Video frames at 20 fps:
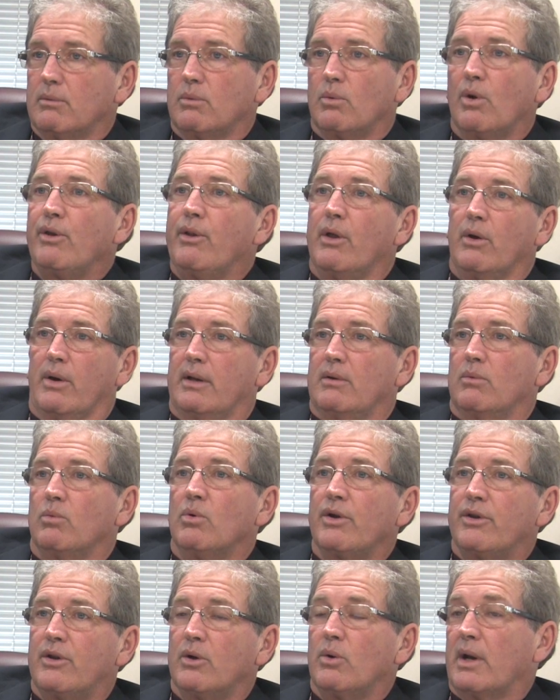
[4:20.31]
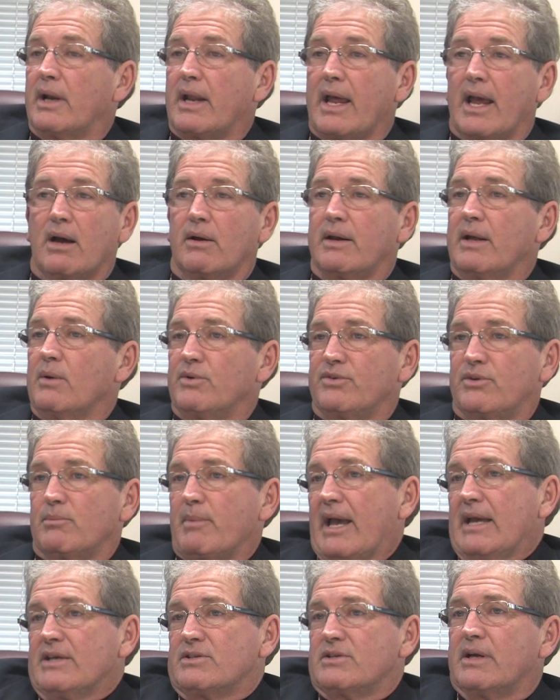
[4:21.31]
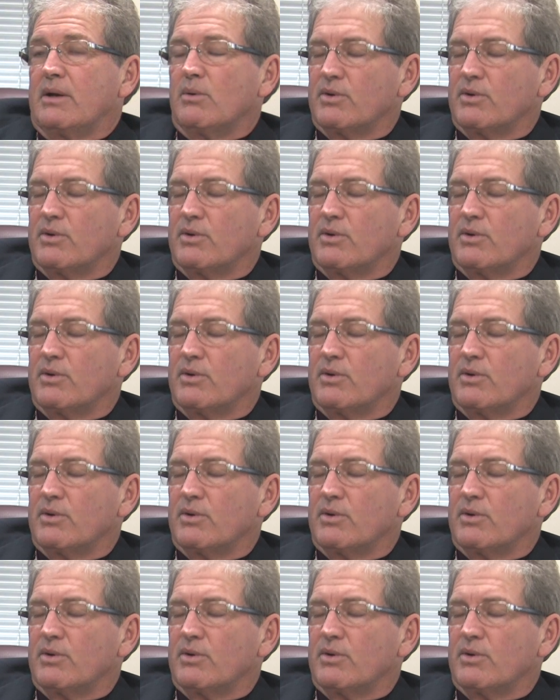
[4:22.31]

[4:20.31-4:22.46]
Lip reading: We'll do it. We'll do it now. And it was amazing.